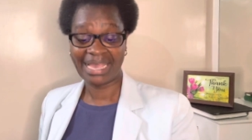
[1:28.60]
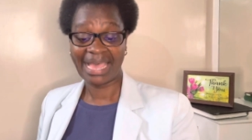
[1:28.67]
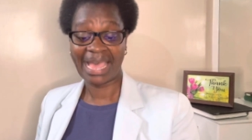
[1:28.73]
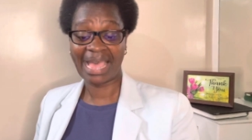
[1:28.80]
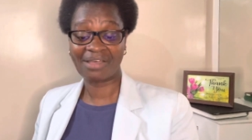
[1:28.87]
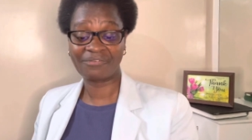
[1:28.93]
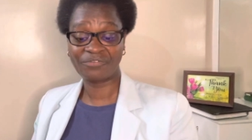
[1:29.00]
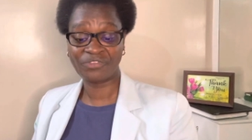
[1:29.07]

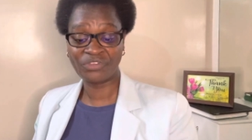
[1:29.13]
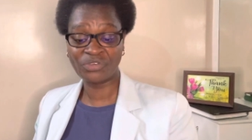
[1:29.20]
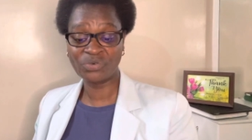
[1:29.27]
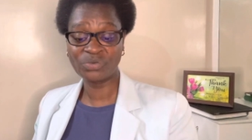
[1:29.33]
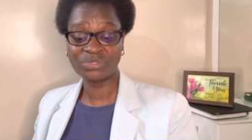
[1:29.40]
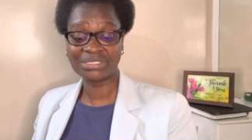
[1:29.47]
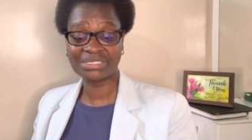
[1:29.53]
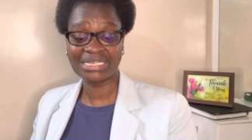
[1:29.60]
Have
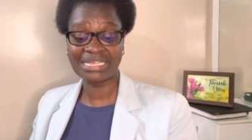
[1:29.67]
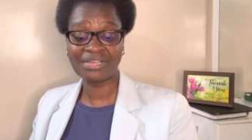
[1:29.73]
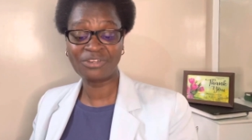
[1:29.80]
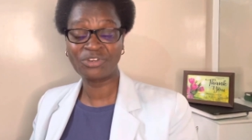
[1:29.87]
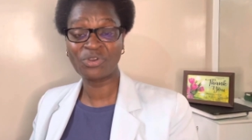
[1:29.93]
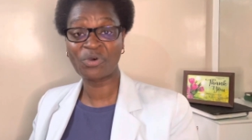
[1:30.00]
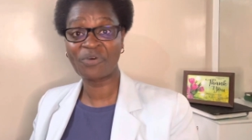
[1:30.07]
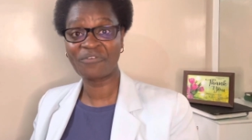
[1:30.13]
you still
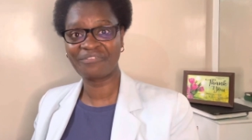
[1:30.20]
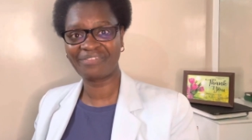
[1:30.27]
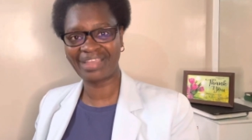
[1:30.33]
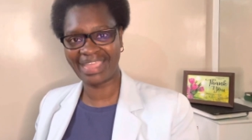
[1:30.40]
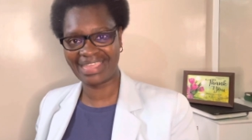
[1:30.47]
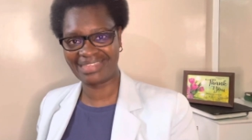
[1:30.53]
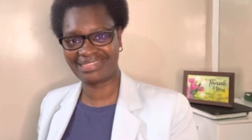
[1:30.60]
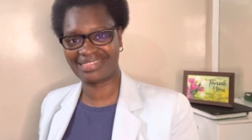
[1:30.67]
no
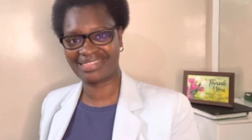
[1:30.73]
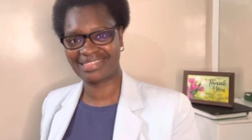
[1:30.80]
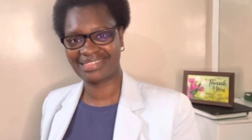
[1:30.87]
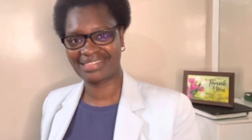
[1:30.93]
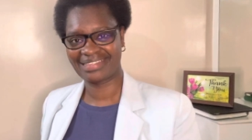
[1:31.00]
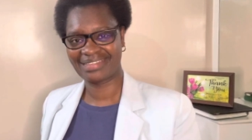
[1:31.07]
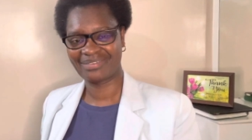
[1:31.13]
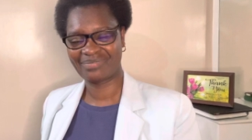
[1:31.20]
faith?
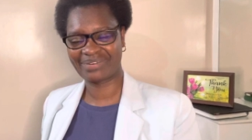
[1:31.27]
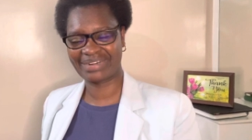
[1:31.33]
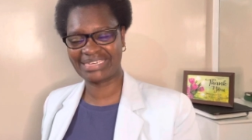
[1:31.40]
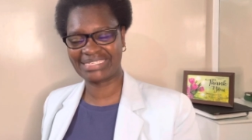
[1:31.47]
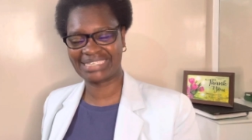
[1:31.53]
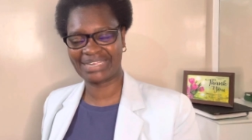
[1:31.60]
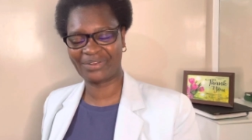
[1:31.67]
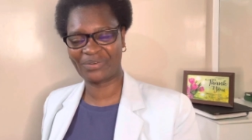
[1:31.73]

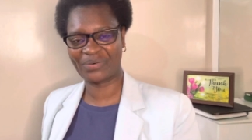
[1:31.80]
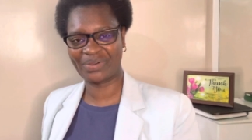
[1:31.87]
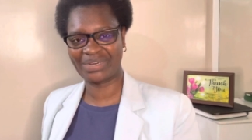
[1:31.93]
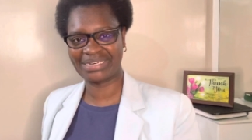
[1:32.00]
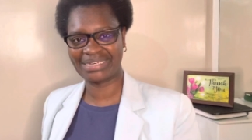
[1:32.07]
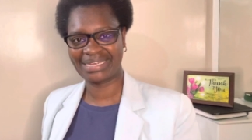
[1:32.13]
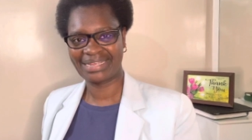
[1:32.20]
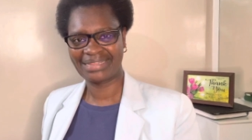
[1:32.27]
Praise the
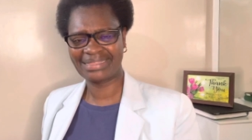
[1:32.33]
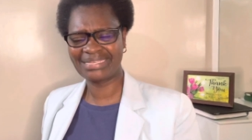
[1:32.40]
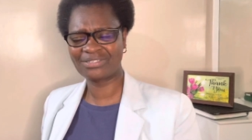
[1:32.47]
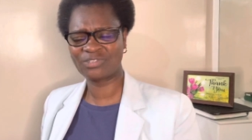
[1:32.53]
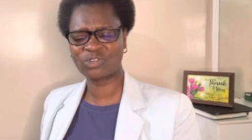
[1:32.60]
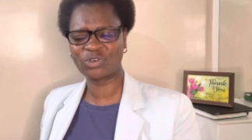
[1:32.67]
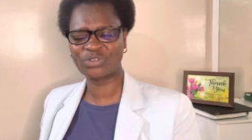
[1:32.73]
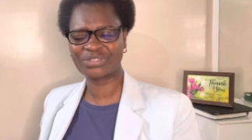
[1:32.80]
Lord.
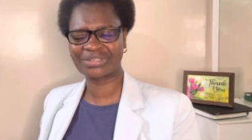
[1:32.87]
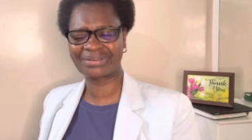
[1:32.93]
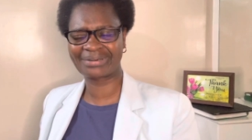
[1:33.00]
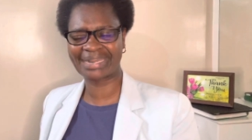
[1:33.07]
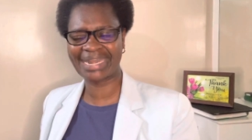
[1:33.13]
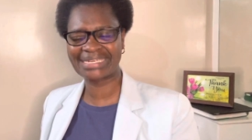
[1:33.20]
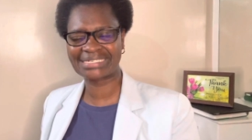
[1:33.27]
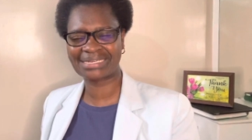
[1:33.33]
This shows
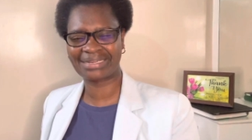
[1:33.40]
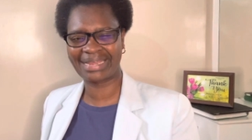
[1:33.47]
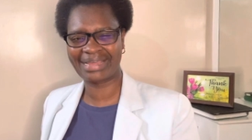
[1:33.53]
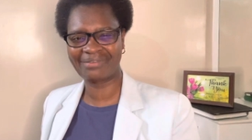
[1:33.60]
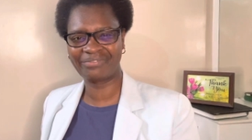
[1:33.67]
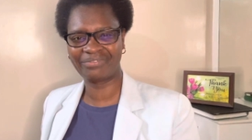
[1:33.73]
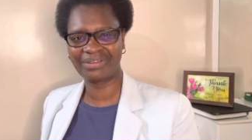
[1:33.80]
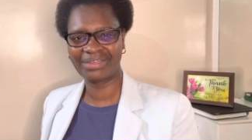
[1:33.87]
great
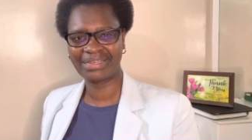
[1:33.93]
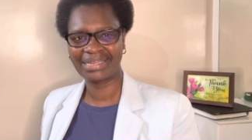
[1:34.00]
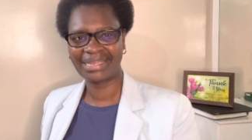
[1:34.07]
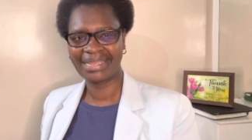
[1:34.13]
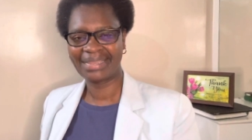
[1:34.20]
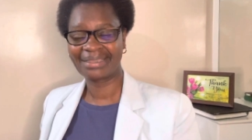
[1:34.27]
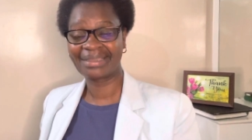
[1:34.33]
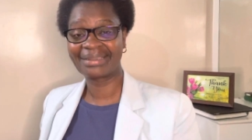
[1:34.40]
love,
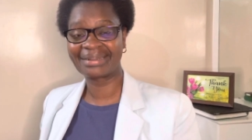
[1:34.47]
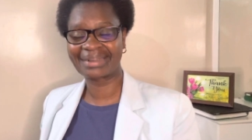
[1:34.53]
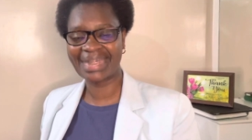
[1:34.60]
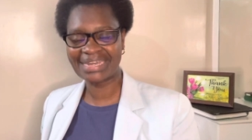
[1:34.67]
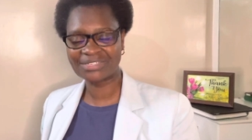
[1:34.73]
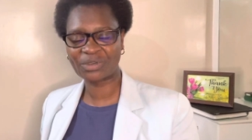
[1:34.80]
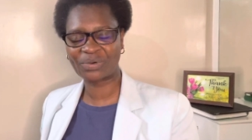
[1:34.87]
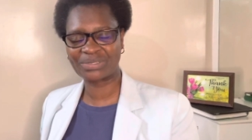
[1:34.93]

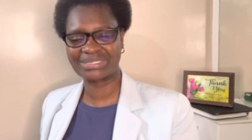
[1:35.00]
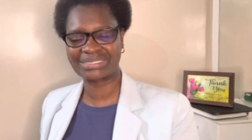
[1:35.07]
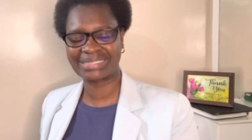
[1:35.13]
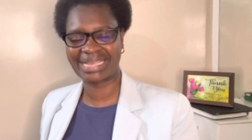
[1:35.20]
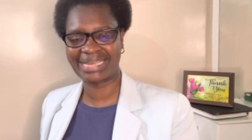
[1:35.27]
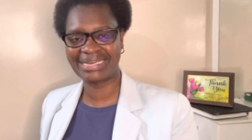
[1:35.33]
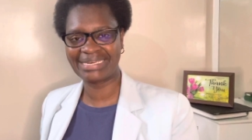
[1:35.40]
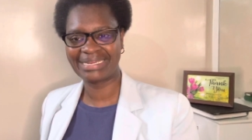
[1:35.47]
great
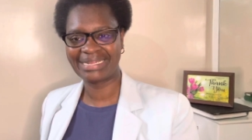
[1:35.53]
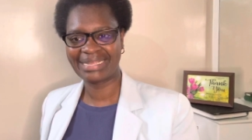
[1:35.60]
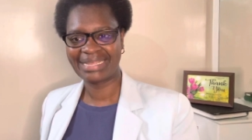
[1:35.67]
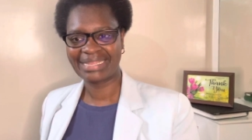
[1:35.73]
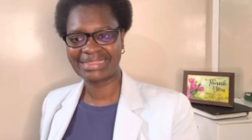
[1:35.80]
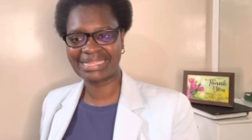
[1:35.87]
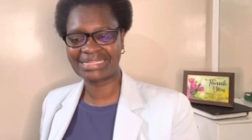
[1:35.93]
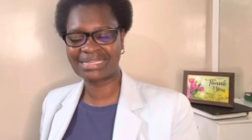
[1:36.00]
concern,
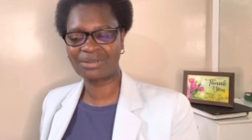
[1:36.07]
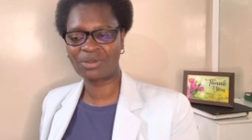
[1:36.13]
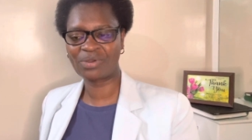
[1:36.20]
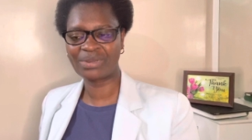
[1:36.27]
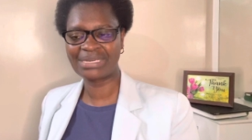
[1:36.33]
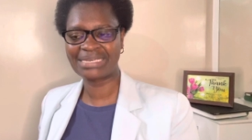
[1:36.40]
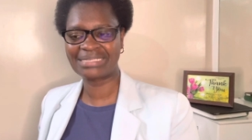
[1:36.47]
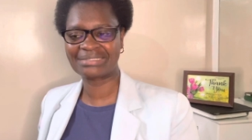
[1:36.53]
that the
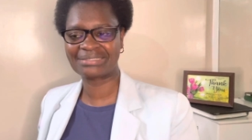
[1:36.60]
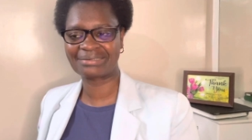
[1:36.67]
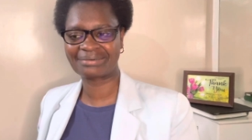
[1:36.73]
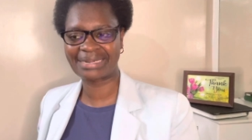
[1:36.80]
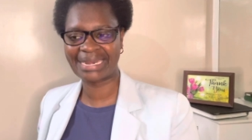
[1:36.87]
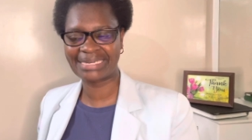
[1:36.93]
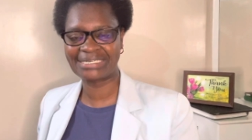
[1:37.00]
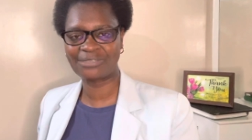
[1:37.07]
Lord is
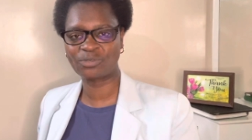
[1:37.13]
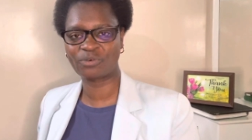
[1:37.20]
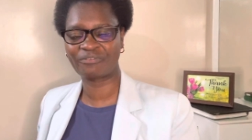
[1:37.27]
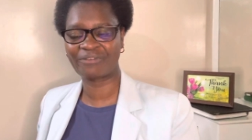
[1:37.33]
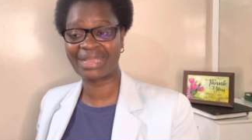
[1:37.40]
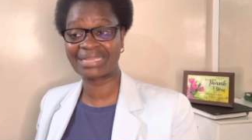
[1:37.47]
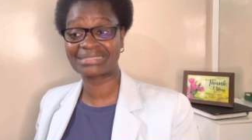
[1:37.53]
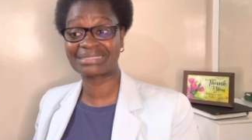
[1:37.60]
ready to
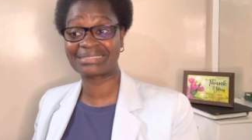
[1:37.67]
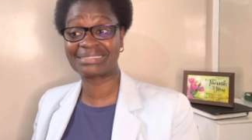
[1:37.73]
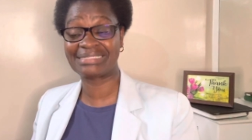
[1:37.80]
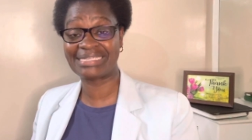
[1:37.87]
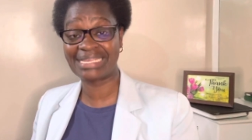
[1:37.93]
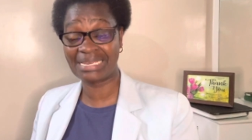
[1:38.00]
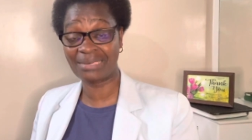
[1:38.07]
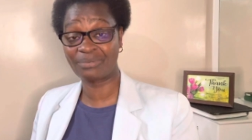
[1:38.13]
first
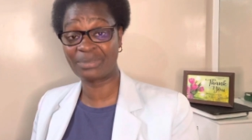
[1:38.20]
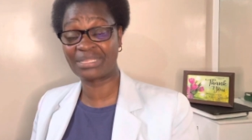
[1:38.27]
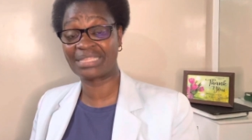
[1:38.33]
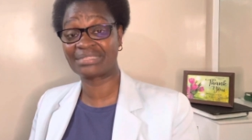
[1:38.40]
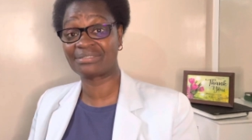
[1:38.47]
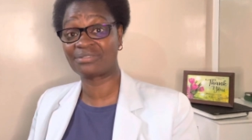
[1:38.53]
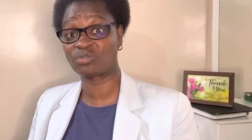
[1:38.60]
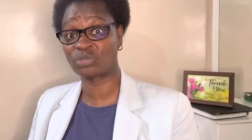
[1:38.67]
deal with the
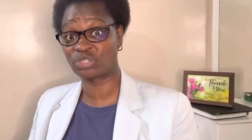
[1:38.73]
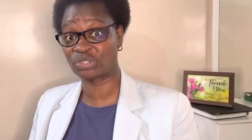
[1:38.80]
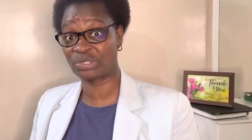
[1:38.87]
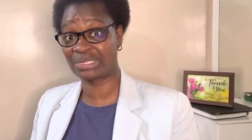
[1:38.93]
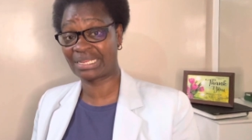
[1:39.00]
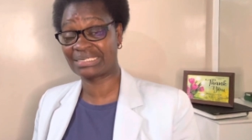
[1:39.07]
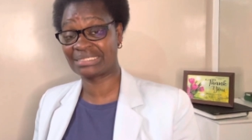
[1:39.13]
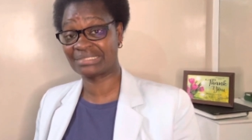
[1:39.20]

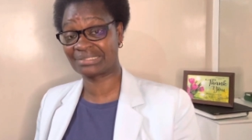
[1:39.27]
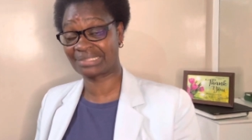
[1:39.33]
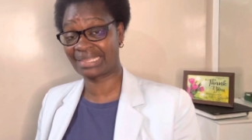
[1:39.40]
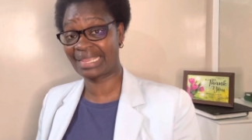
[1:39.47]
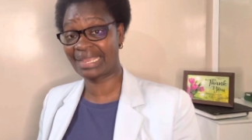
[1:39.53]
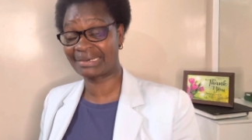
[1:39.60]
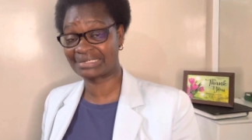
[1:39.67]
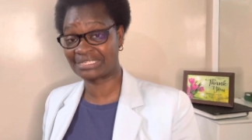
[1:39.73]
situation that is
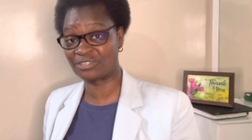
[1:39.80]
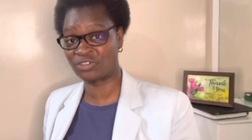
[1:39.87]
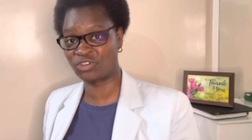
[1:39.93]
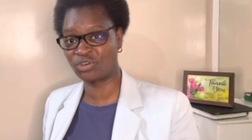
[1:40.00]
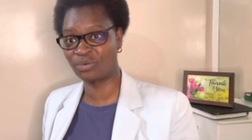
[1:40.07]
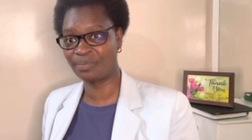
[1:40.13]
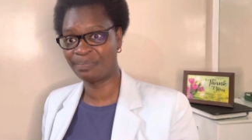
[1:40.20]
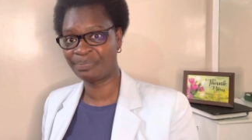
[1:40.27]
carrying
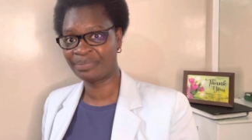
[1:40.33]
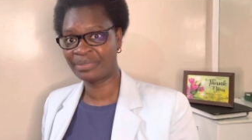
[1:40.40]
you.